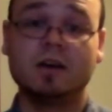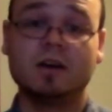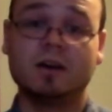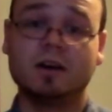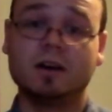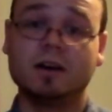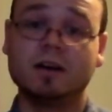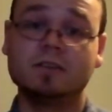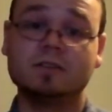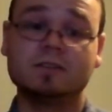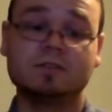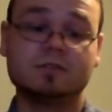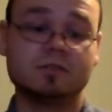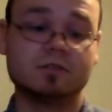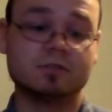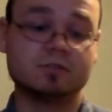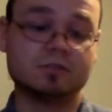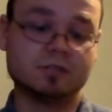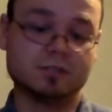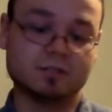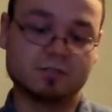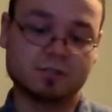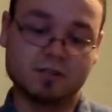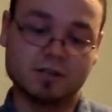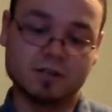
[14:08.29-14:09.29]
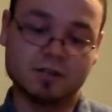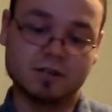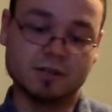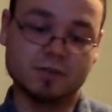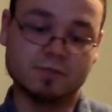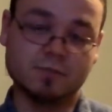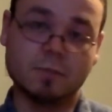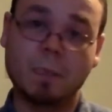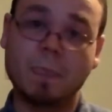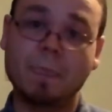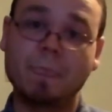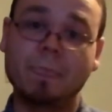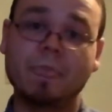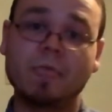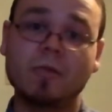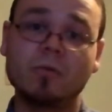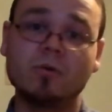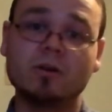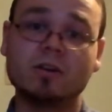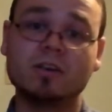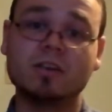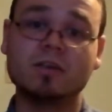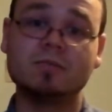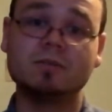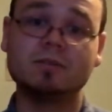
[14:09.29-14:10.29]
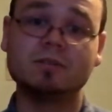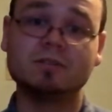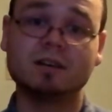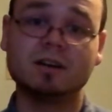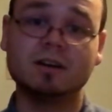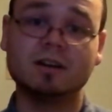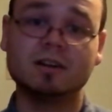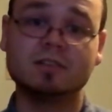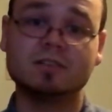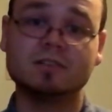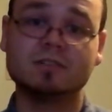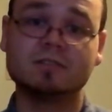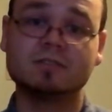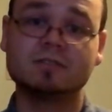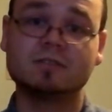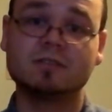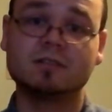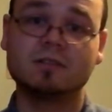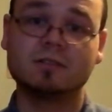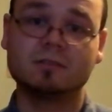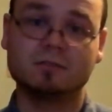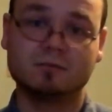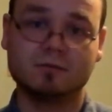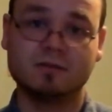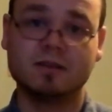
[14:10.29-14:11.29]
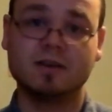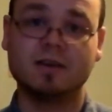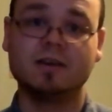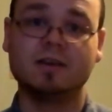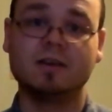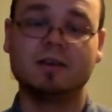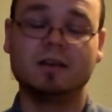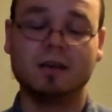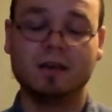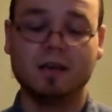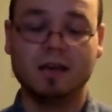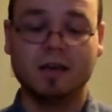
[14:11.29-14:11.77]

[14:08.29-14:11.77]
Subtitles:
Alright, so just we'll keep in touch. Okay?